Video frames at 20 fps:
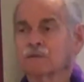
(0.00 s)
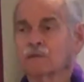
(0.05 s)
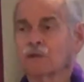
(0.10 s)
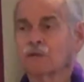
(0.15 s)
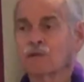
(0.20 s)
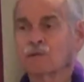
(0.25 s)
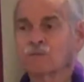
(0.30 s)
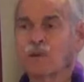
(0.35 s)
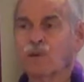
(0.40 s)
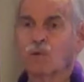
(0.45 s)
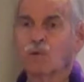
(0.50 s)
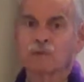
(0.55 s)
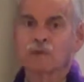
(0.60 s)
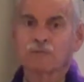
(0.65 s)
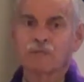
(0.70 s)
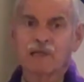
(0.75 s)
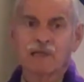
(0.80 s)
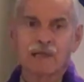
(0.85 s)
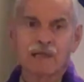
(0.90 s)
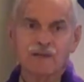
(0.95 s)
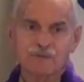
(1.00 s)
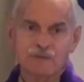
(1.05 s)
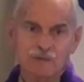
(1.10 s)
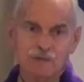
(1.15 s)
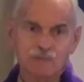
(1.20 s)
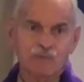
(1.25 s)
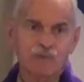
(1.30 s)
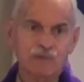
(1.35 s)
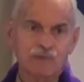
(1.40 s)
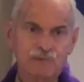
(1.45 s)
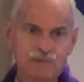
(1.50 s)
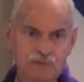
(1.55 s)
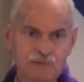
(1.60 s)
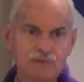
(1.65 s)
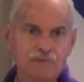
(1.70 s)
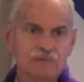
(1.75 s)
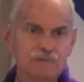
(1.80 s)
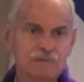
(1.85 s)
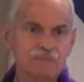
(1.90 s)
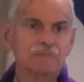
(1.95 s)
Too important to be left to the preacher.
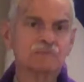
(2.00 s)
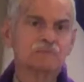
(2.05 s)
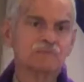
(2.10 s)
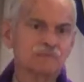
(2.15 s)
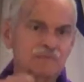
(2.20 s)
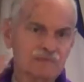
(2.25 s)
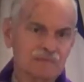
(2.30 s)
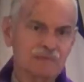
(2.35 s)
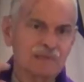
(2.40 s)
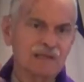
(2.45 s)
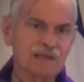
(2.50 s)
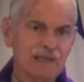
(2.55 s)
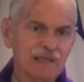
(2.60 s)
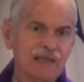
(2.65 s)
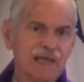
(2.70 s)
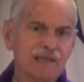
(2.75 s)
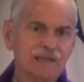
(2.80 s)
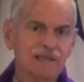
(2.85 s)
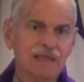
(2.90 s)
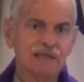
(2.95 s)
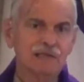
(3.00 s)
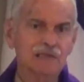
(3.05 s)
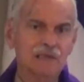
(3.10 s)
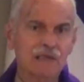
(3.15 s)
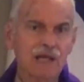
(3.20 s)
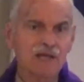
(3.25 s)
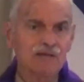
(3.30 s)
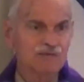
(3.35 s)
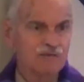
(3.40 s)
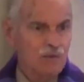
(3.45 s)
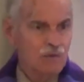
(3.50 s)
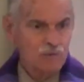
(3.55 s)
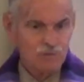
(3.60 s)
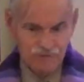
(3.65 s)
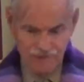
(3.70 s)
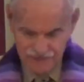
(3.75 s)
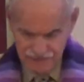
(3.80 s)
And to get the lay folks